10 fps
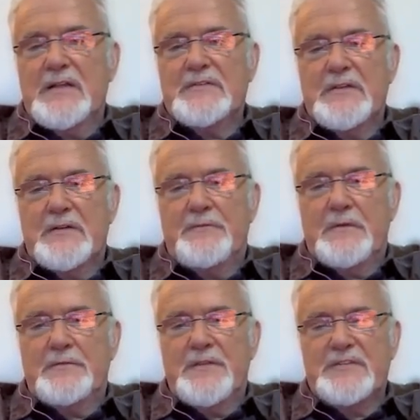I said, if
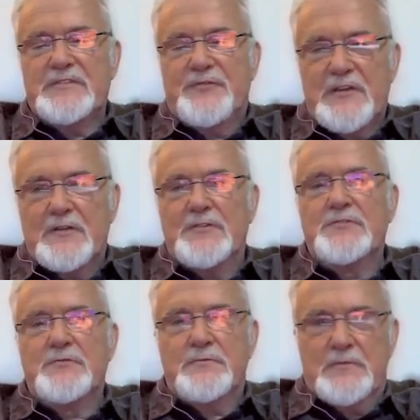this
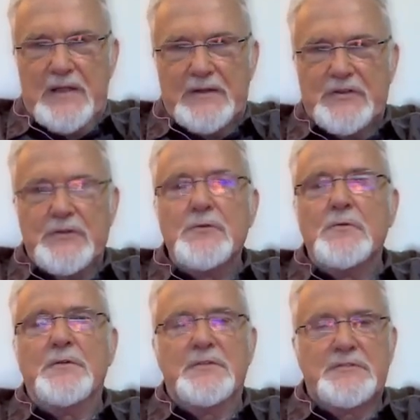feels like
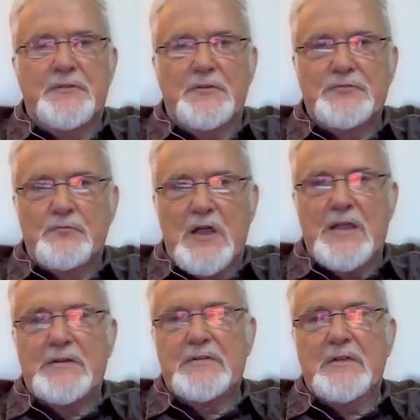you, this feels
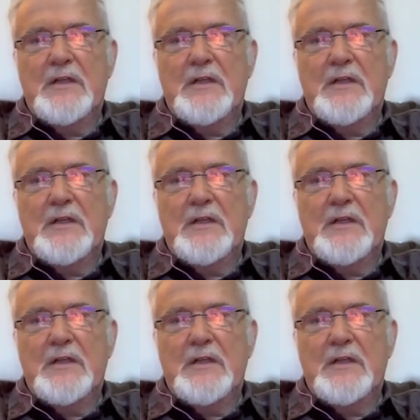right.